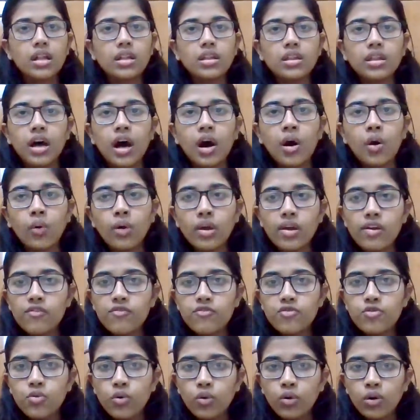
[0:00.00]
Now, if
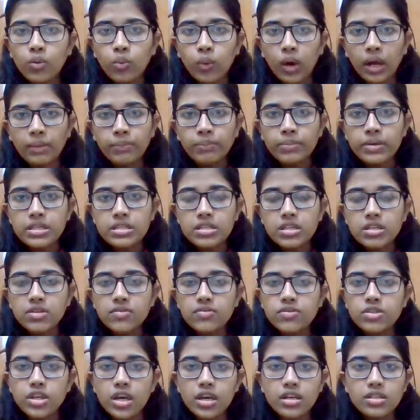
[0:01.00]
you hold 1% of
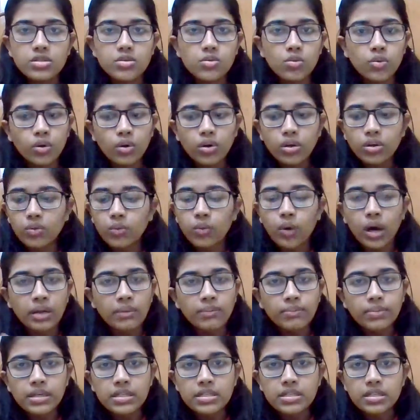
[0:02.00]
shares, you get
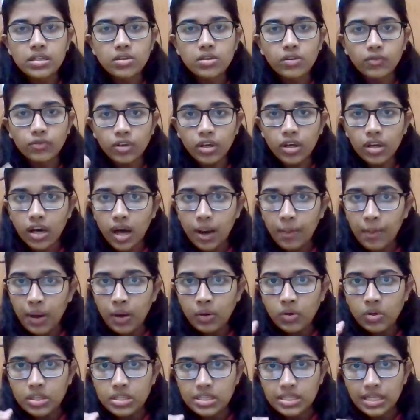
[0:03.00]
1% of the
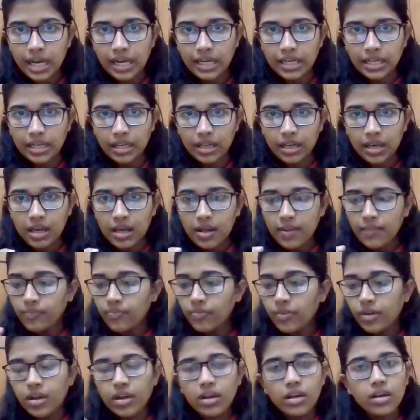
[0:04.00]
amount decided.
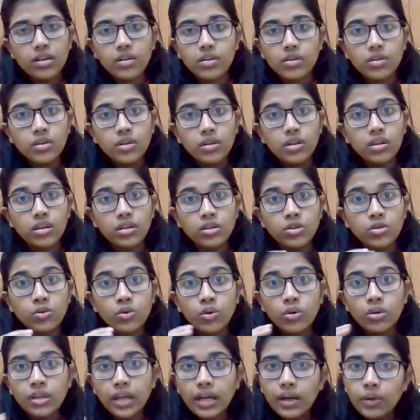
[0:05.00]
You
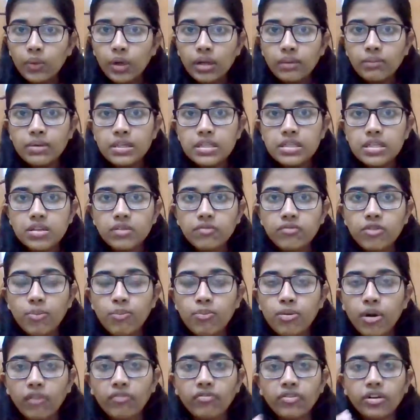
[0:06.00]
don't get 1% of the
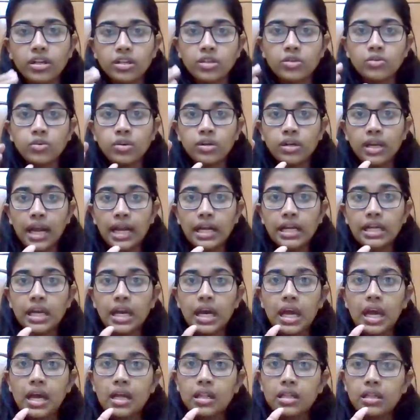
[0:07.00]
profit. You get
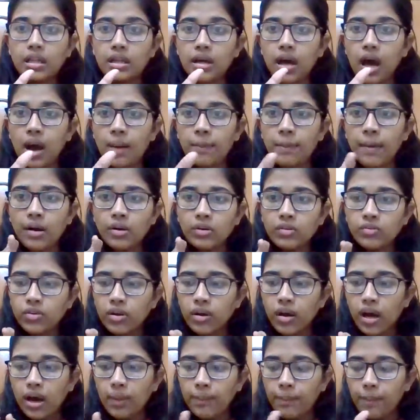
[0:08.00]
amount
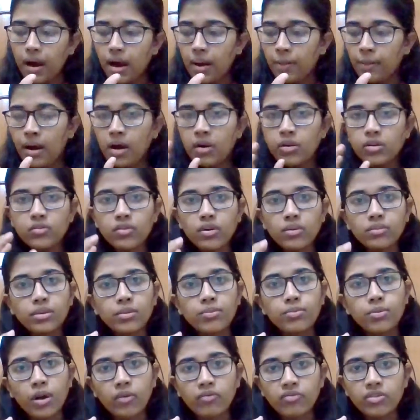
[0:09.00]
from the
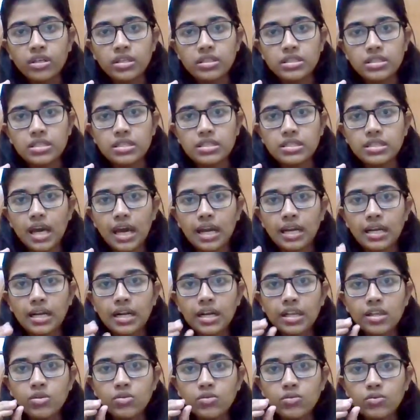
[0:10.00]
profit is decided,
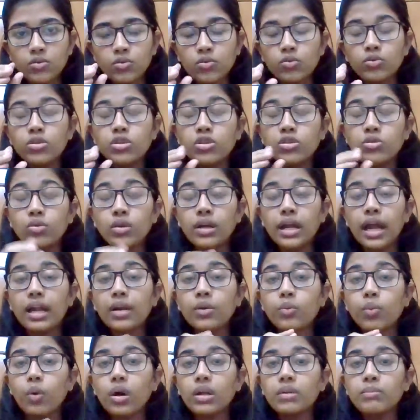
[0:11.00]
and you
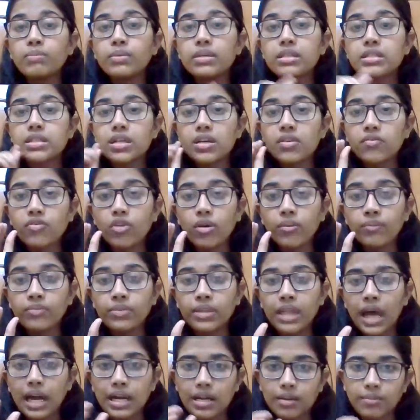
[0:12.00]
get 1% from
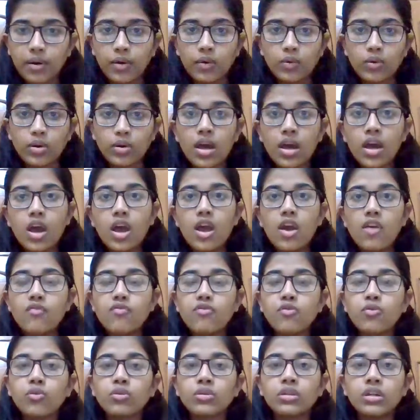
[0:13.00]
that amount. If
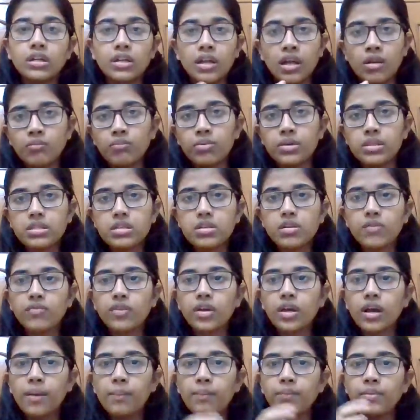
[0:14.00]
you own the 10% of the
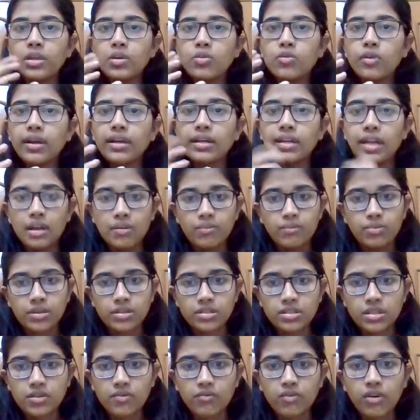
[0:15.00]
company, you get
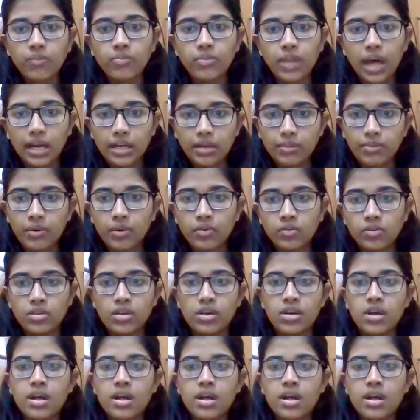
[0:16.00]
10% from that amount.